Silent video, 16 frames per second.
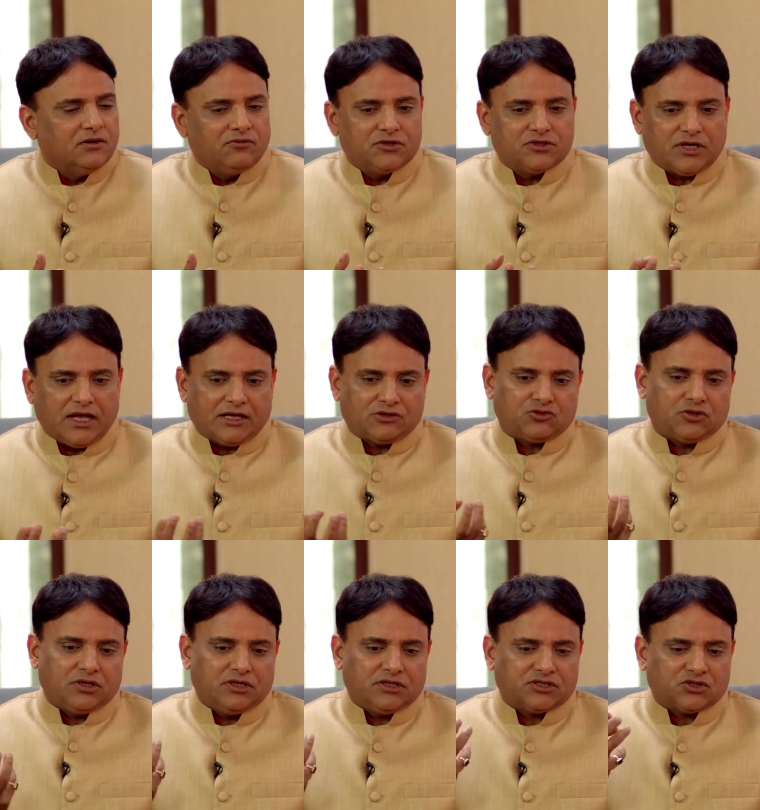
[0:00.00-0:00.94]
which
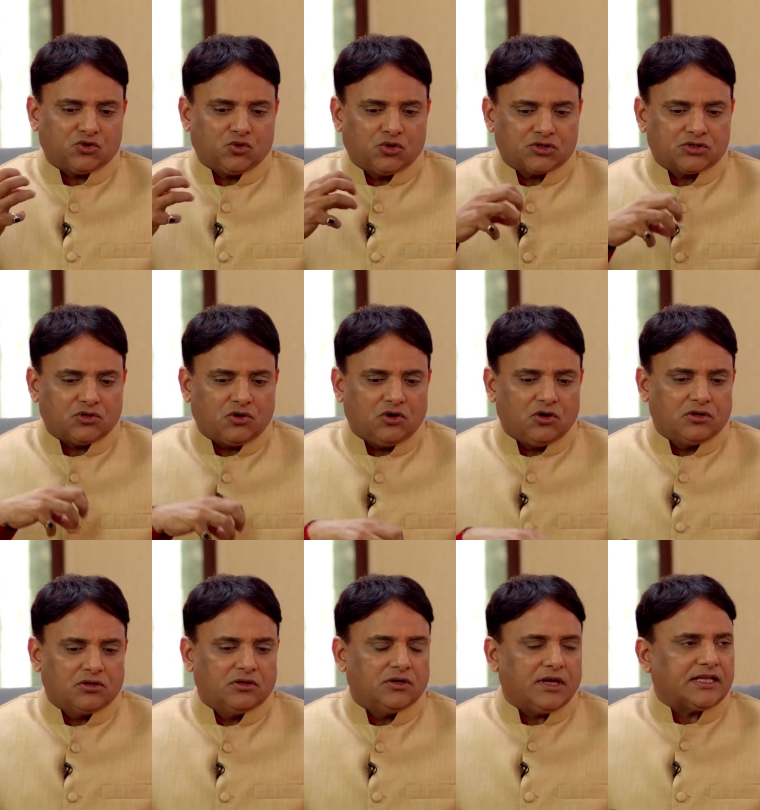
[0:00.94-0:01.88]
actually stores
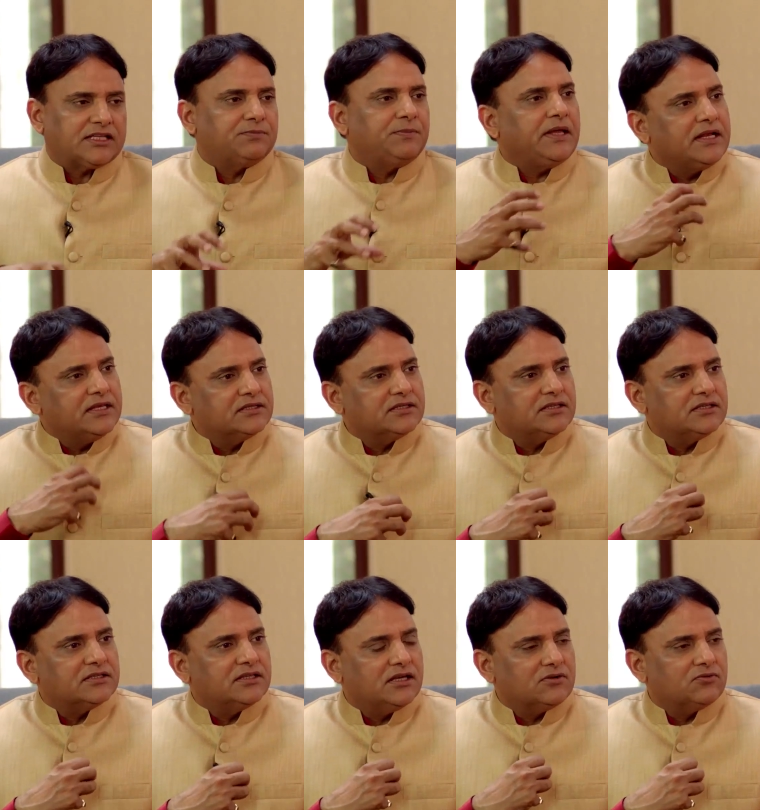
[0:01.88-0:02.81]
all the
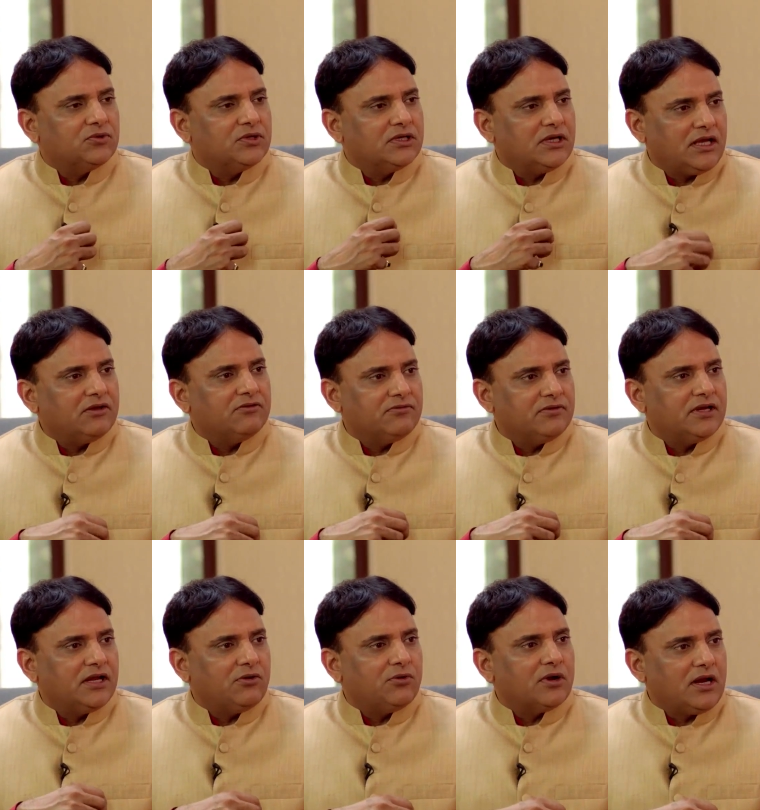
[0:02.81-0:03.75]
experiences that we have
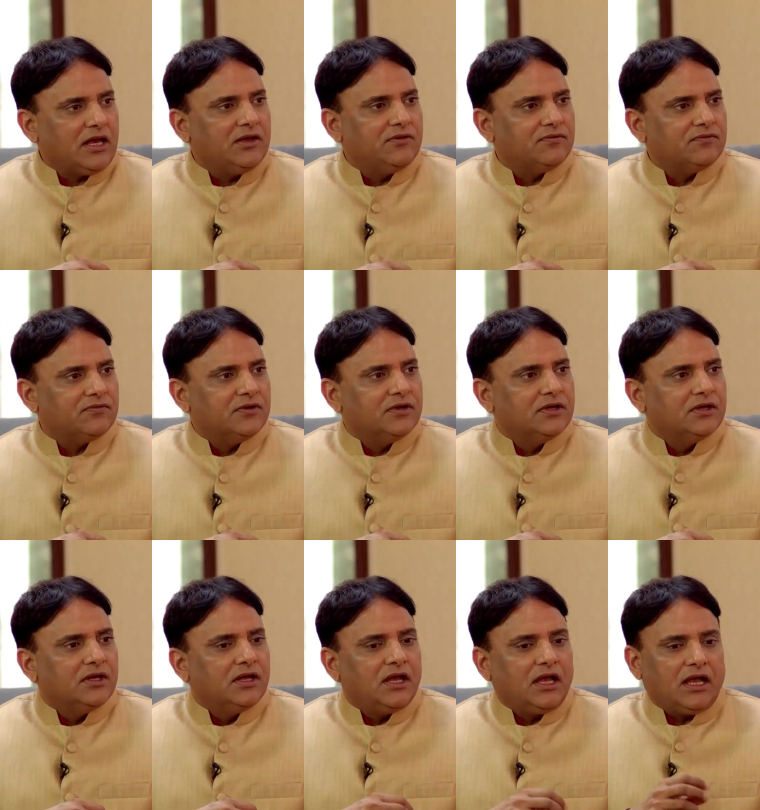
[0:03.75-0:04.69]
in our life.
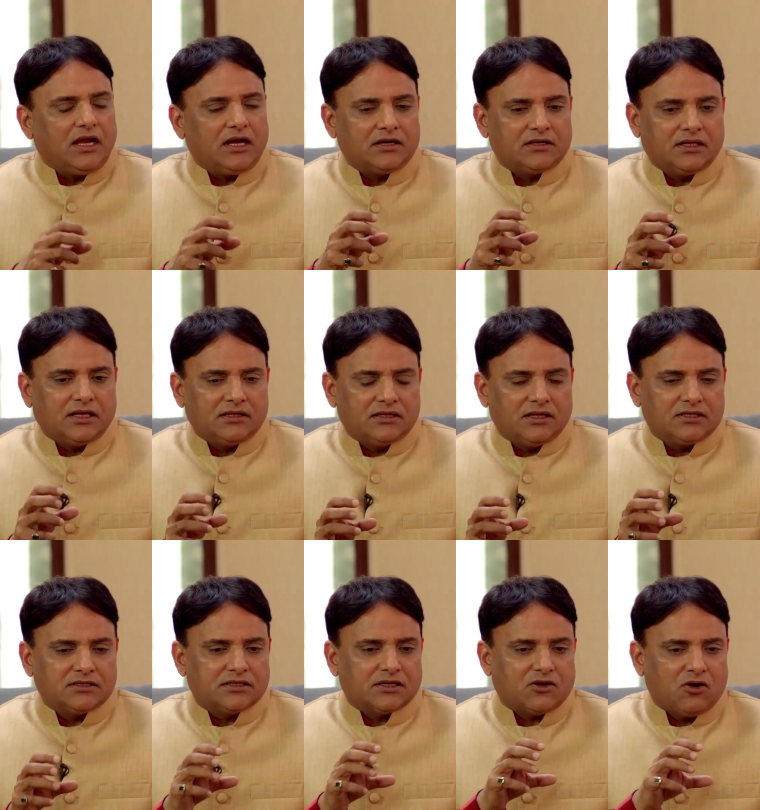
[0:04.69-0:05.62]
And then there
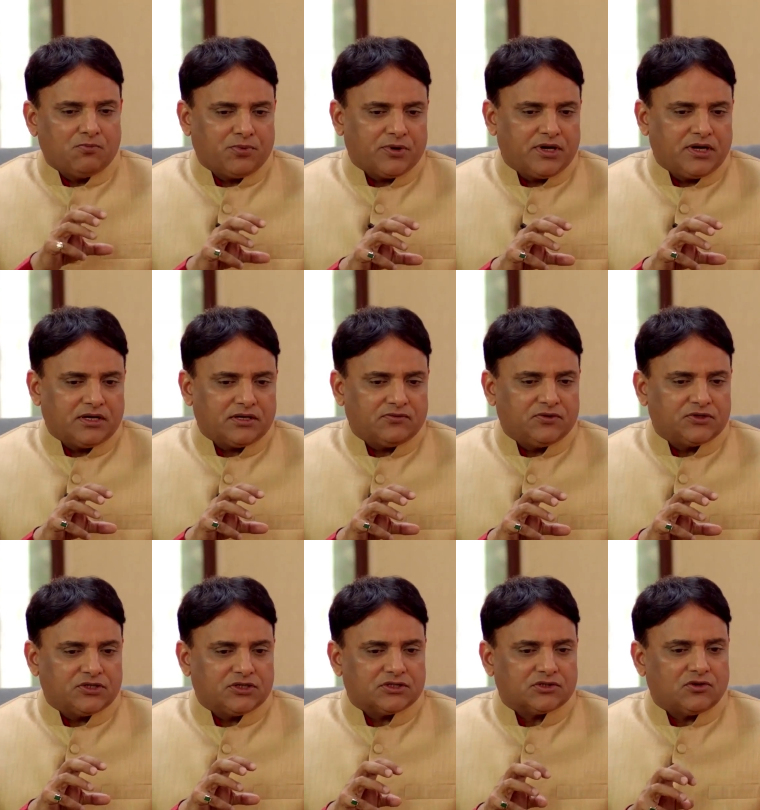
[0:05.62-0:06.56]
is a component
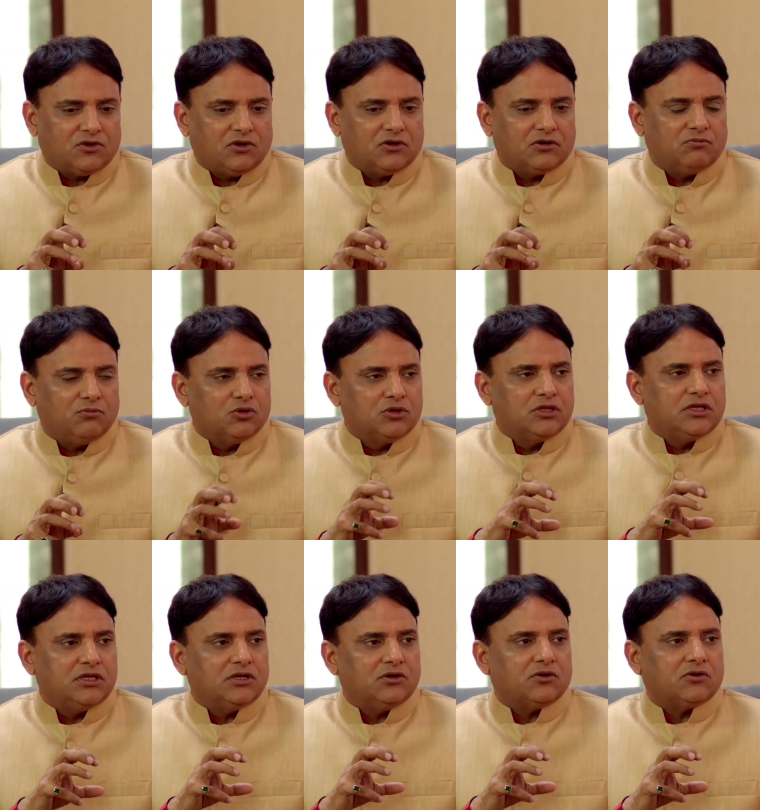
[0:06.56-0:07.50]
which is called
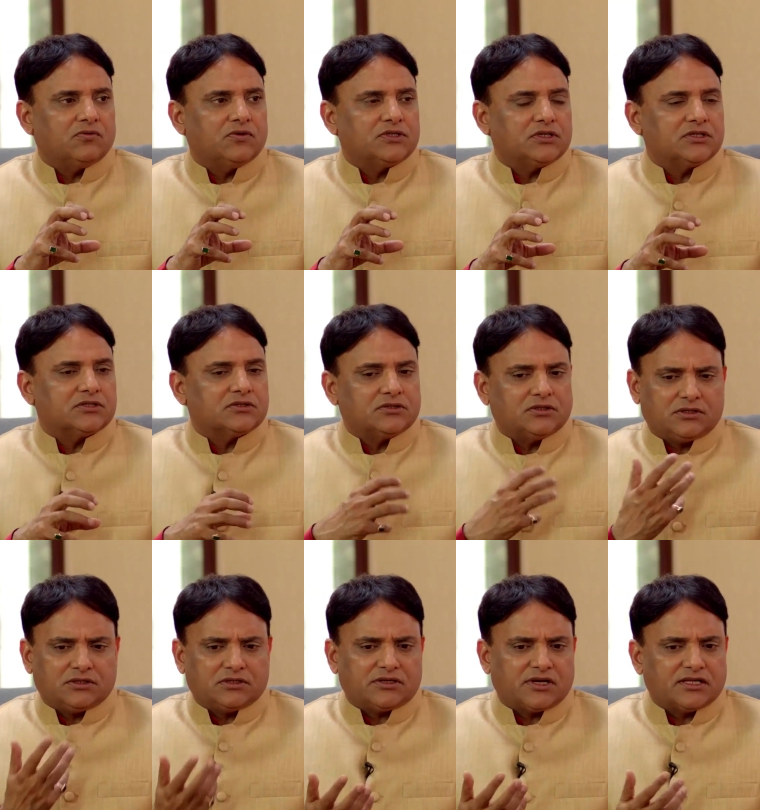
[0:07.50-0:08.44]
buddhi, or which is
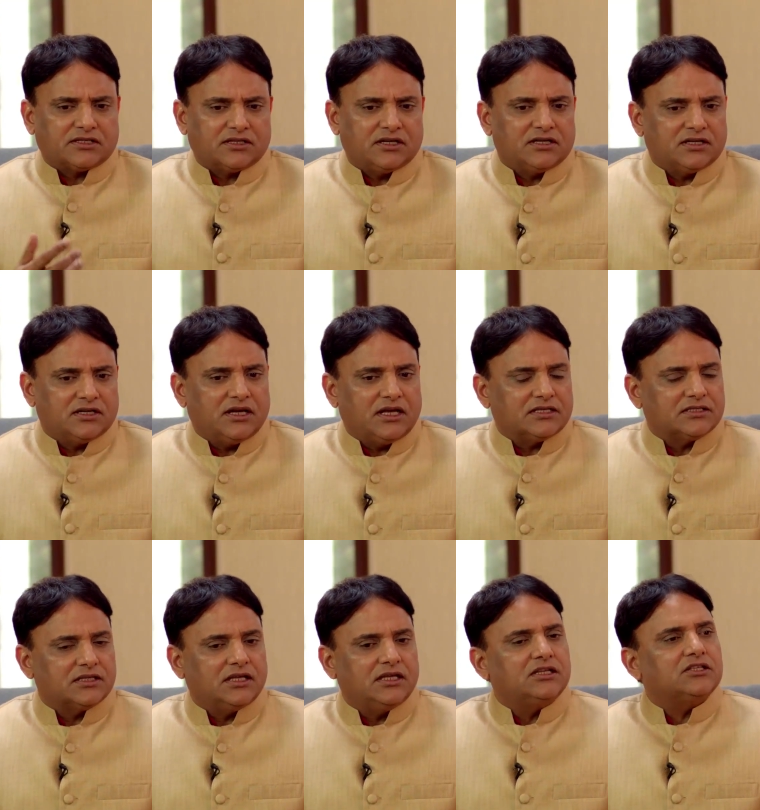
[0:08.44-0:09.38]
translated
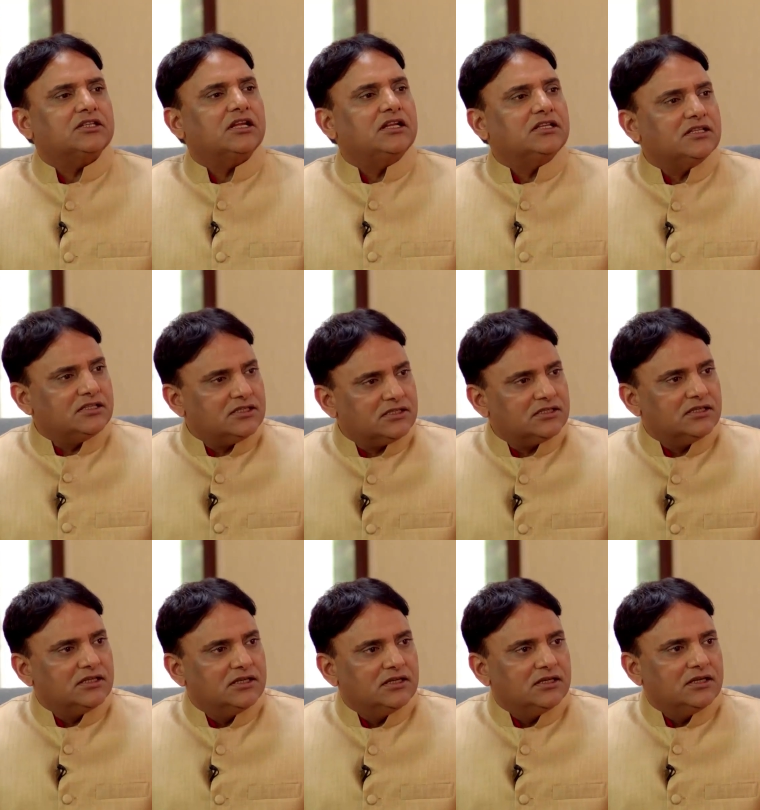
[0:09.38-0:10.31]
as intelligence,
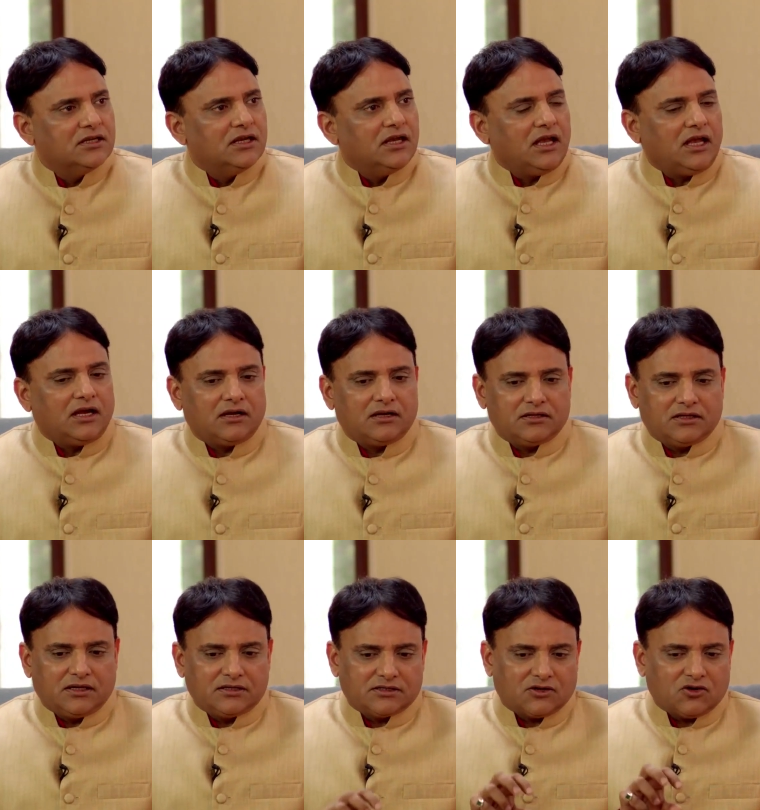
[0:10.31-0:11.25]
and
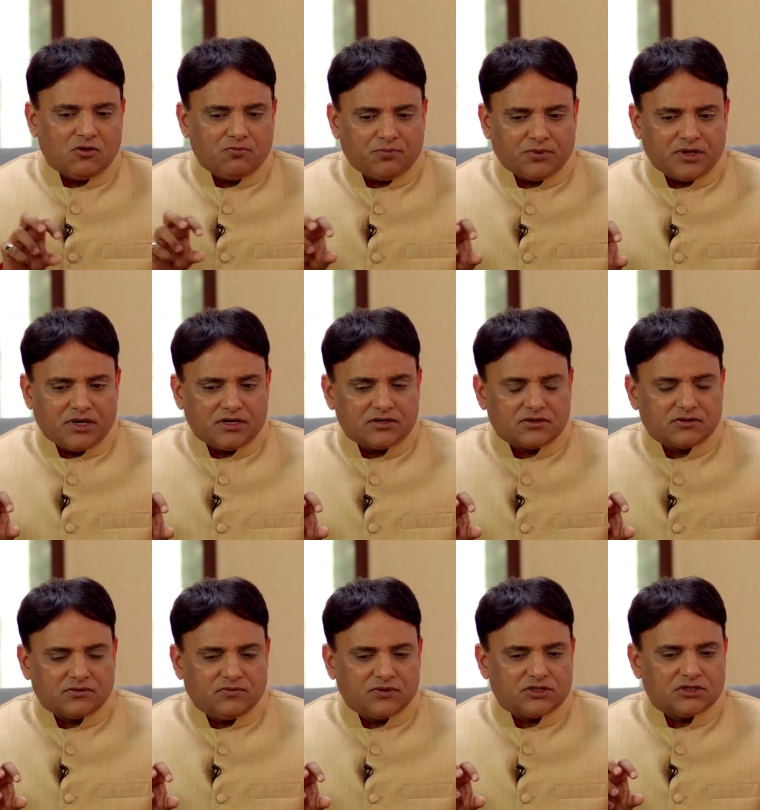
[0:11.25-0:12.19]
there is a component
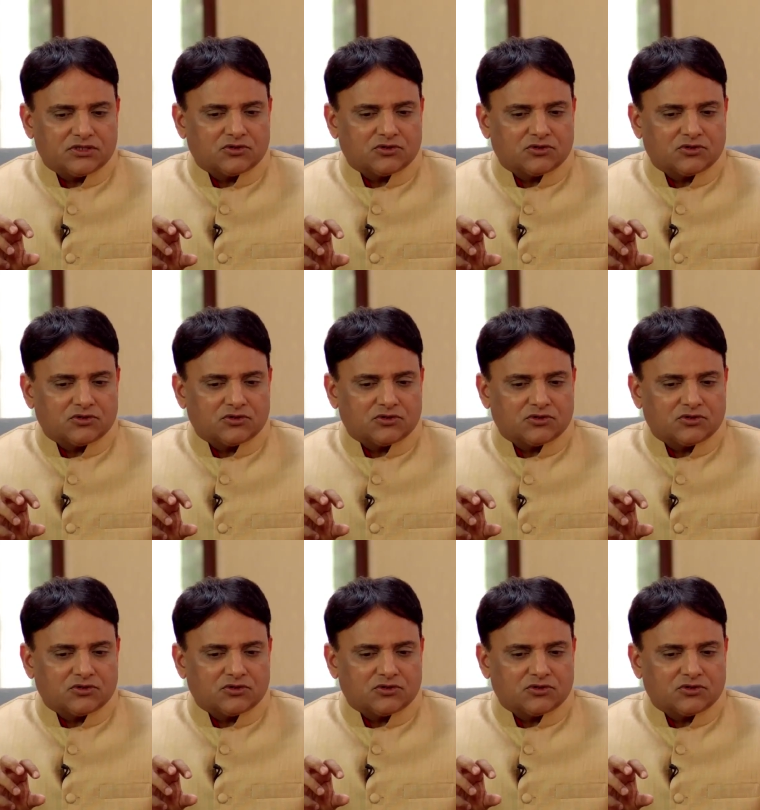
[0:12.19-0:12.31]
which